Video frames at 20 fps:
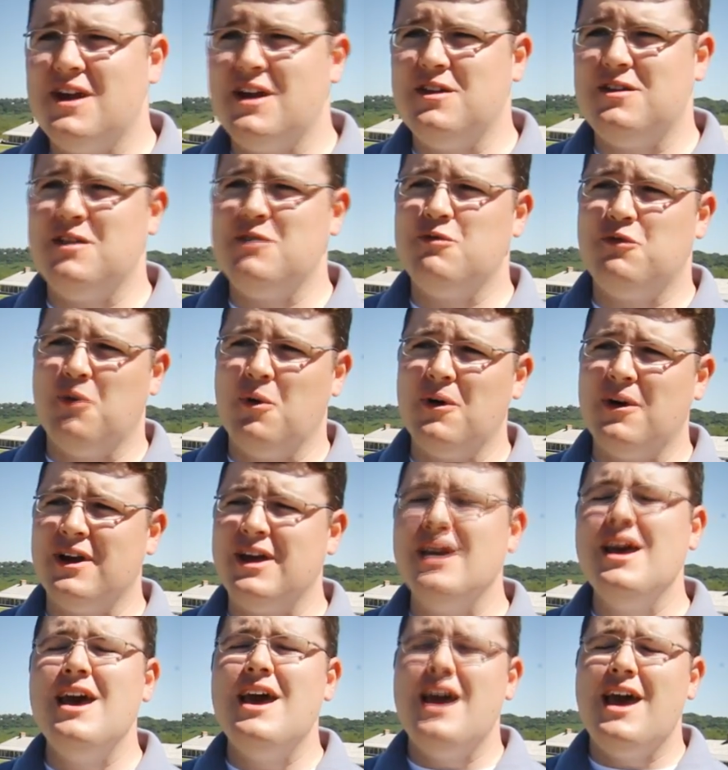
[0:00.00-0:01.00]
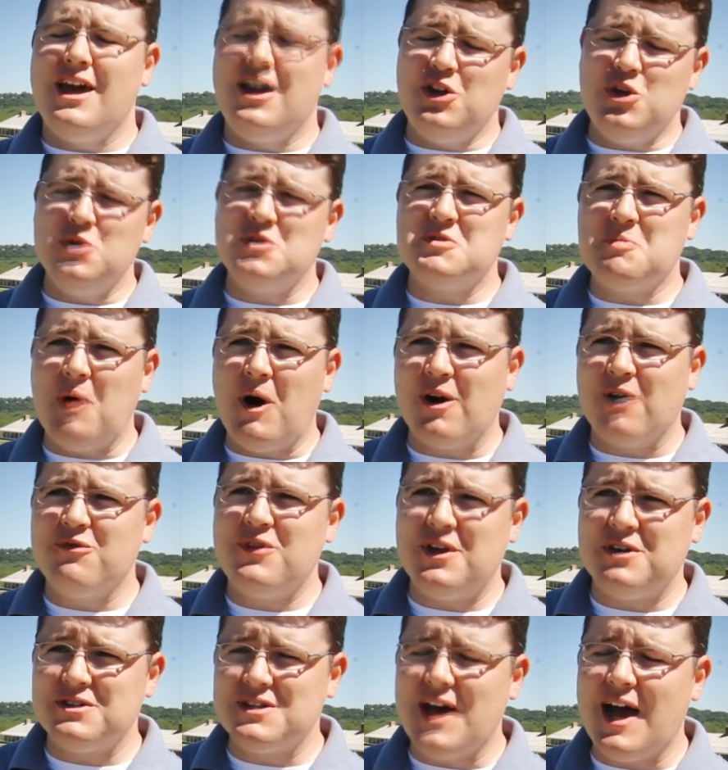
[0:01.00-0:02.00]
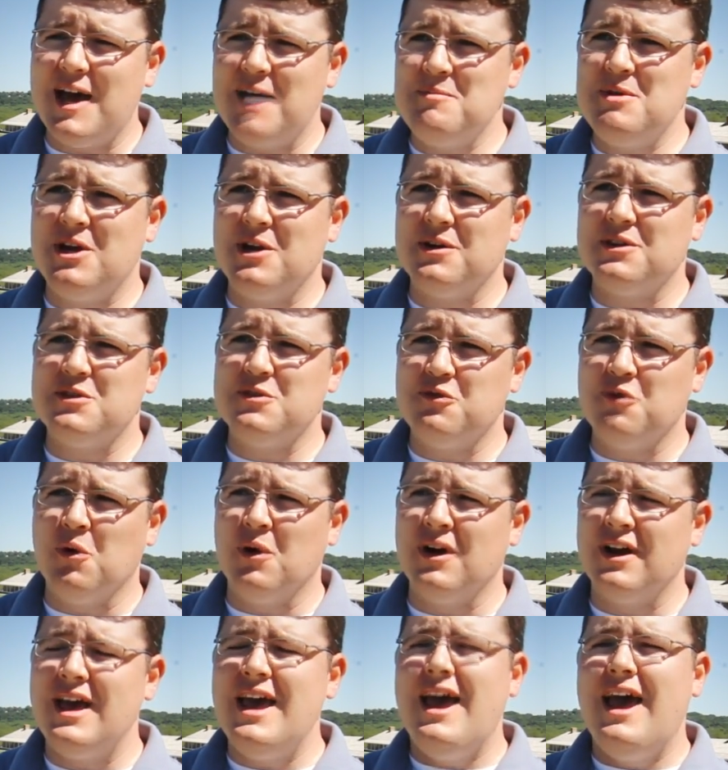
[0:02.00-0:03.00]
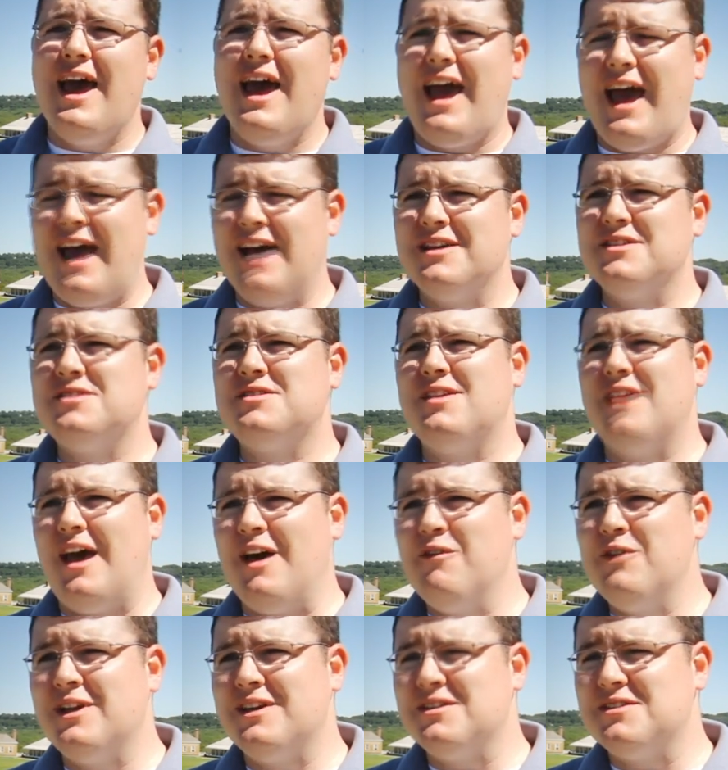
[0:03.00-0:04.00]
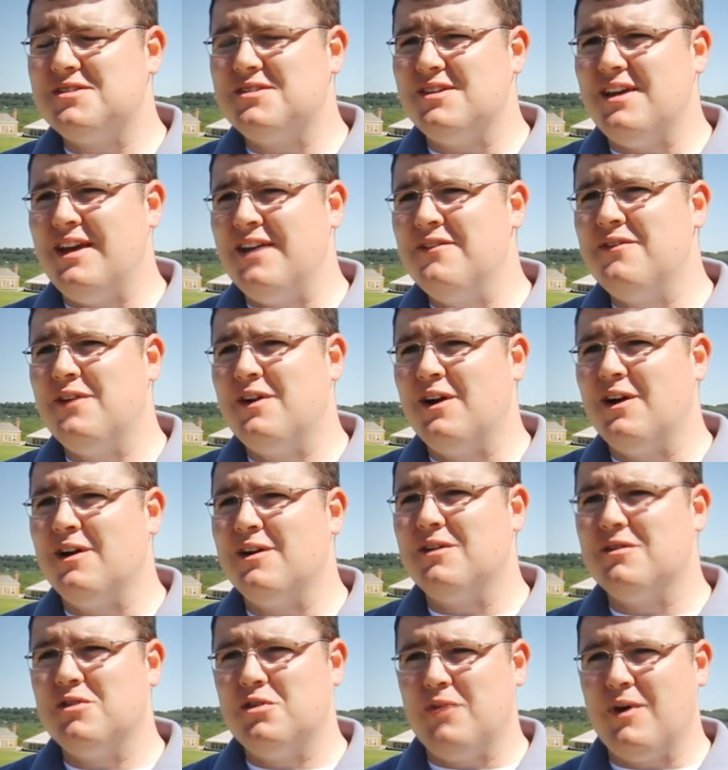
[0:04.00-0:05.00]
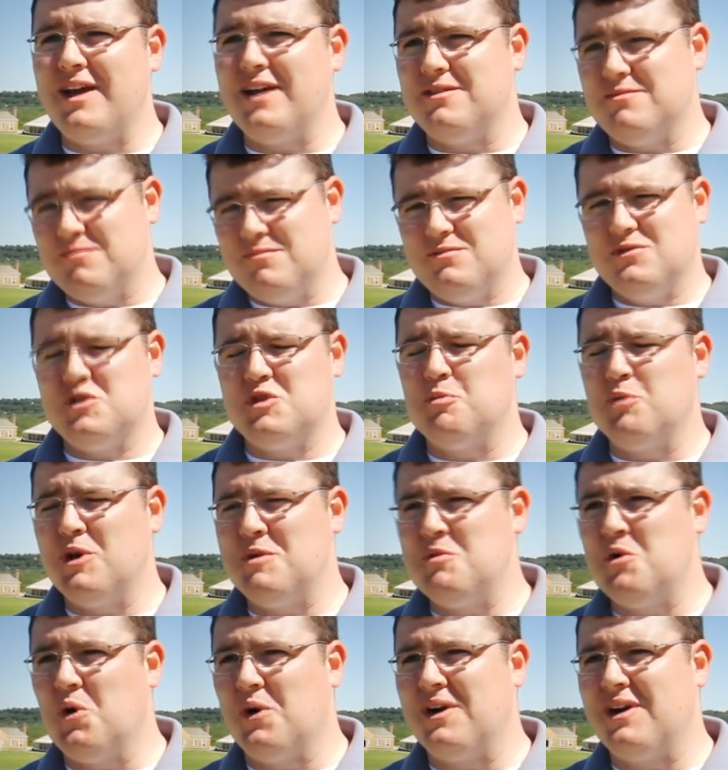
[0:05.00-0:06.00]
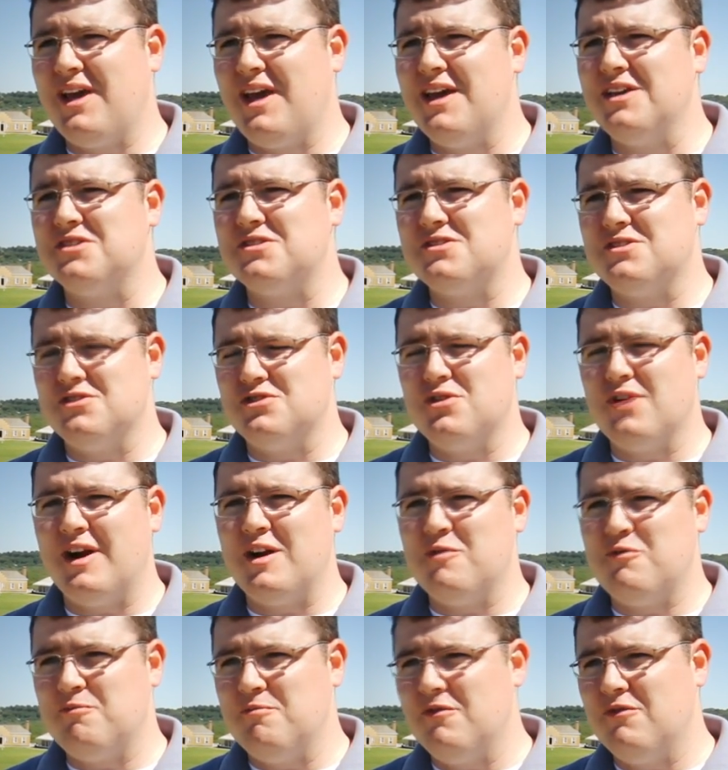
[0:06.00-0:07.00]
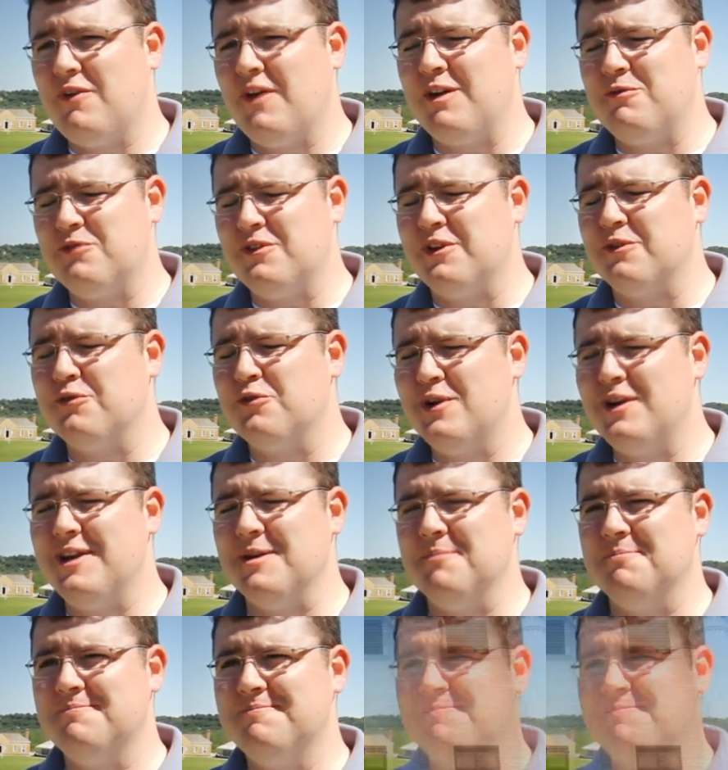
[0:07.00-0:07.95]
1840 and used part of their time here at the fort as evidence in their great Supreme Court case to try to fight for their freedom.